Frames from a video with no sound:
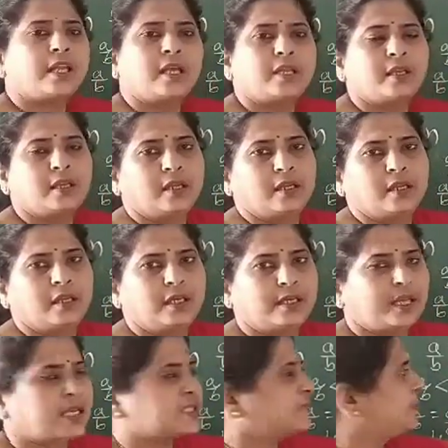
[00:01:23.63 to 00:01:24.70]
10, it
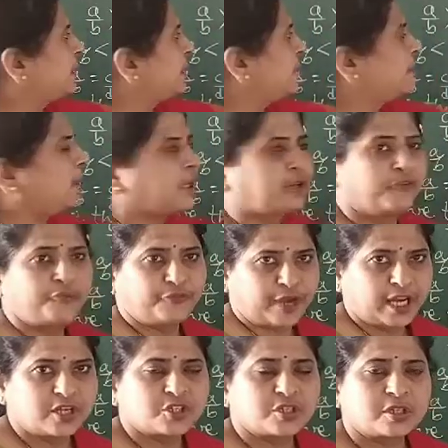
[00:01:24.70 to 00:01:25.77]
has become like a
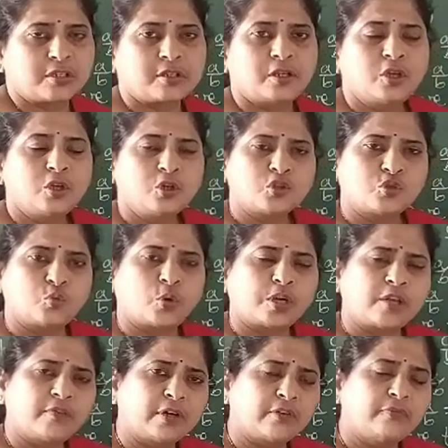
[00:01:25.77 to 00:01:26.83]
fraction. So
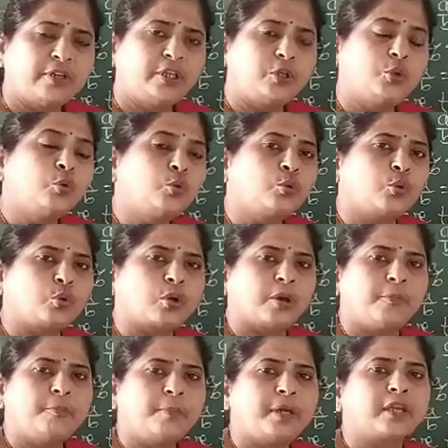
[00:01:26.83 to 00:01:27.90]
whatever we do to
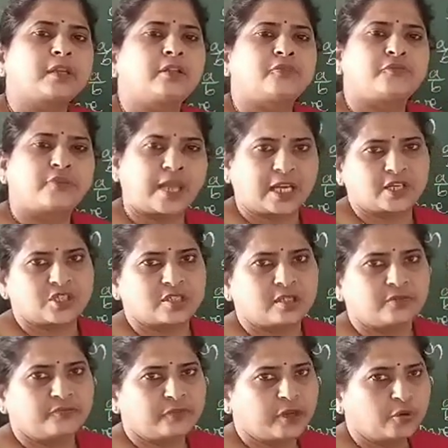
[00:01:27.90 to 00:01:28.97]
compare the fraction,
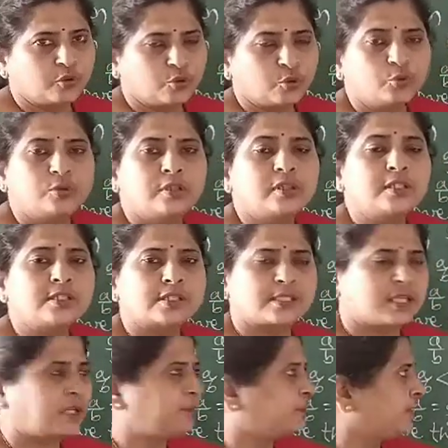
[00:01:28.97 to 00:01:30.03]
we have to do the
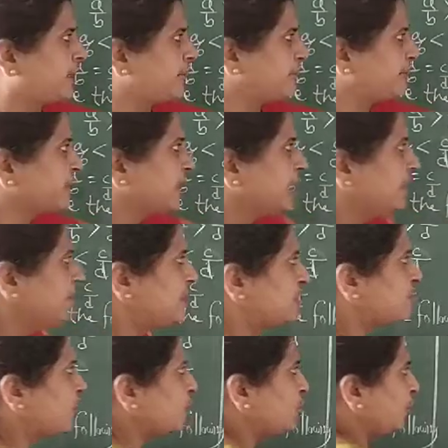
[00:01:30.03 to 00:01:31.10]
same thing. Means
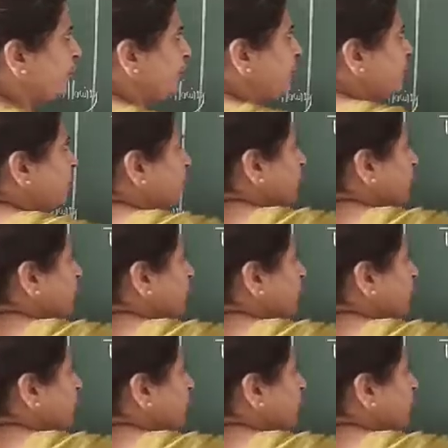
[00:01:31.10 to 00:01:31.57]
what do we do